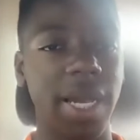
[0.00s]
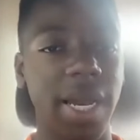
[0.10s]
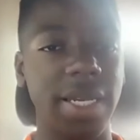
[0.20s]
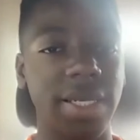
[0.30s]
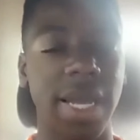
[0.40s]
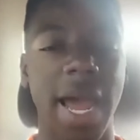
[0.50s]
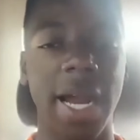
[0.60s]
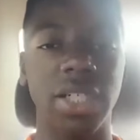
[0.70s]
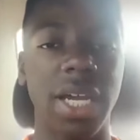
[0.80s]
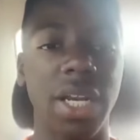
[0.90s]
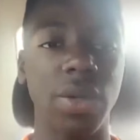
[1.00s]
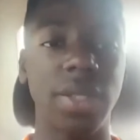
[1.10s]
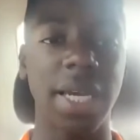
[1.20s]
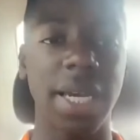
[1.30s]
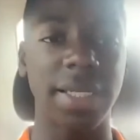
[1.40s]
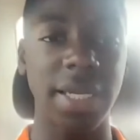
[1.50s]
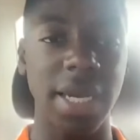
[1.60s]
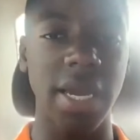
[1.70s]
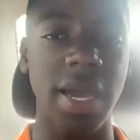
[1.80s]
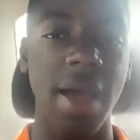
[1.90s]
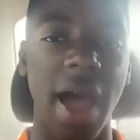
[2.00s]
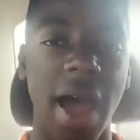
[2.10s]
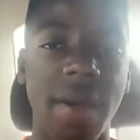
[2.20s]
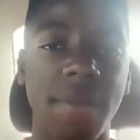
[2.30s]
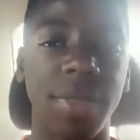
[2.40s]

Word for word: study is that actually at UCSD um,